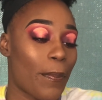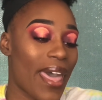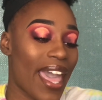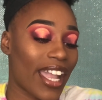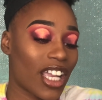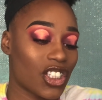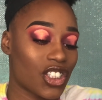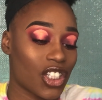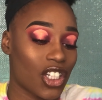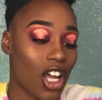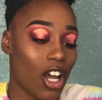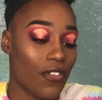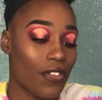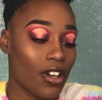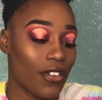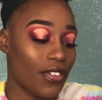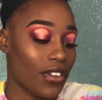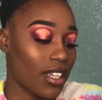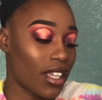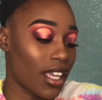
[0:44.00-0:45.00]
packaging off
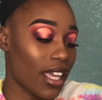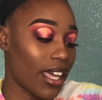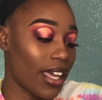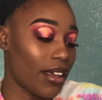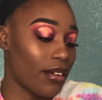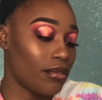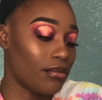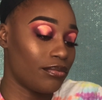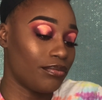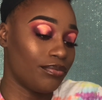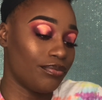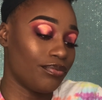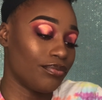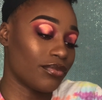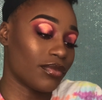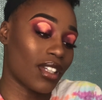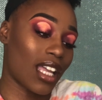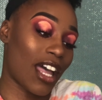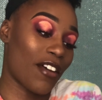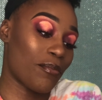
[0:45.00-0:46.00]
of it yet.
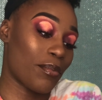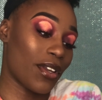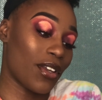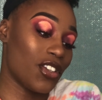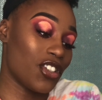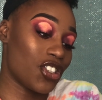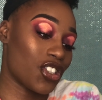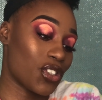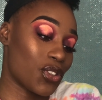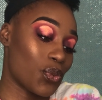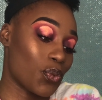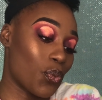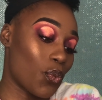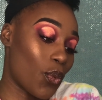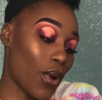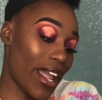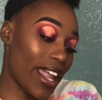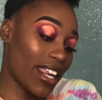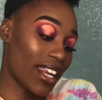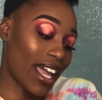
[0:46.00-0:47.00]
I've been just
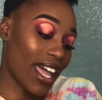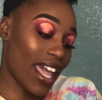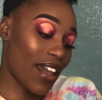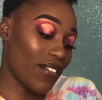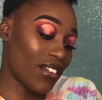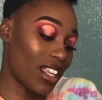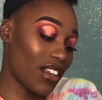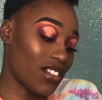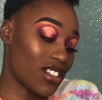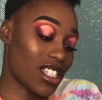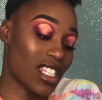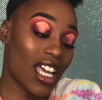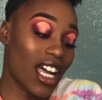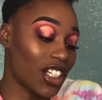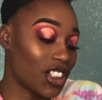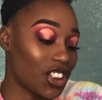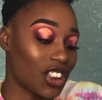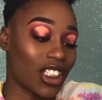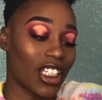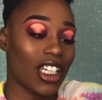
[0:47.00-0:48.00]
waiting. I haven't
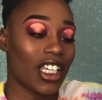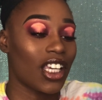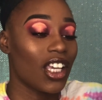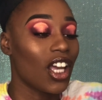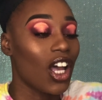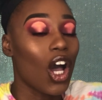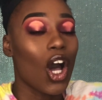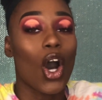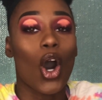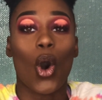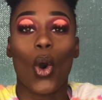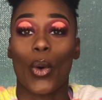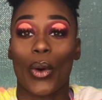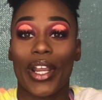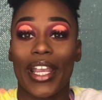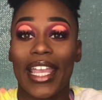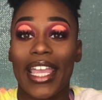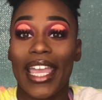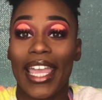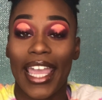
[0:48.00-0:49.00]
touched it
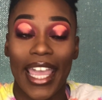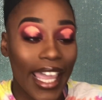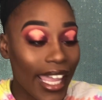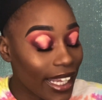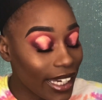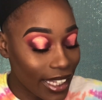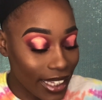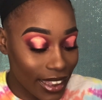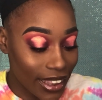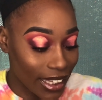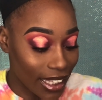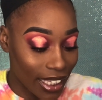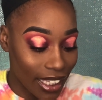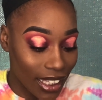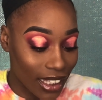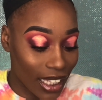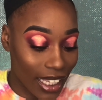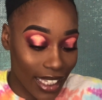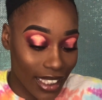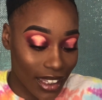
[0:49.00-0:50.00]
or
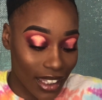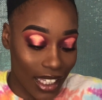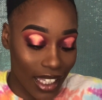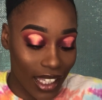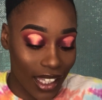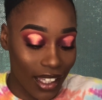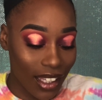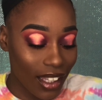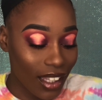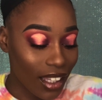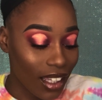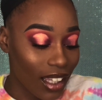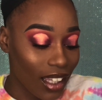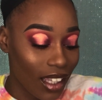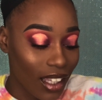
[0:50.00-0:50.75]
anything like that,